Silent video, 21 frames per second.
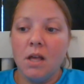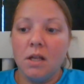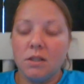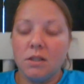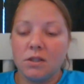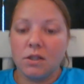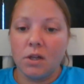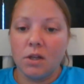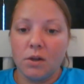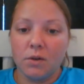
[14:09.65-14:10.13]

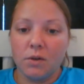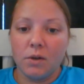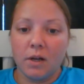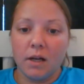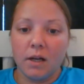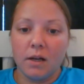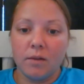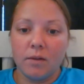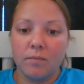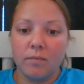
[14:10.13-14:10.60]
So
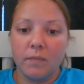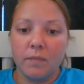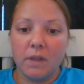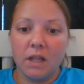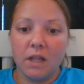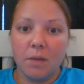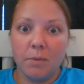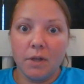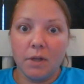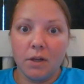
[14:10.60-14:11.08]

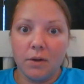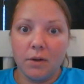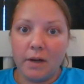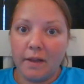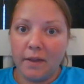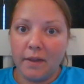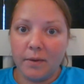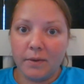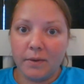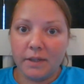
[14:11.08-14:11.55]
let me know
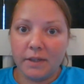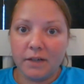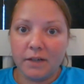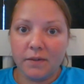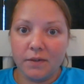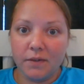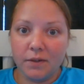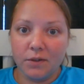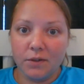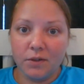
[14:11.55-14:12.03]
how that worked
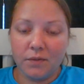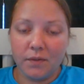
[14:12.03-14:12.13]
out for you,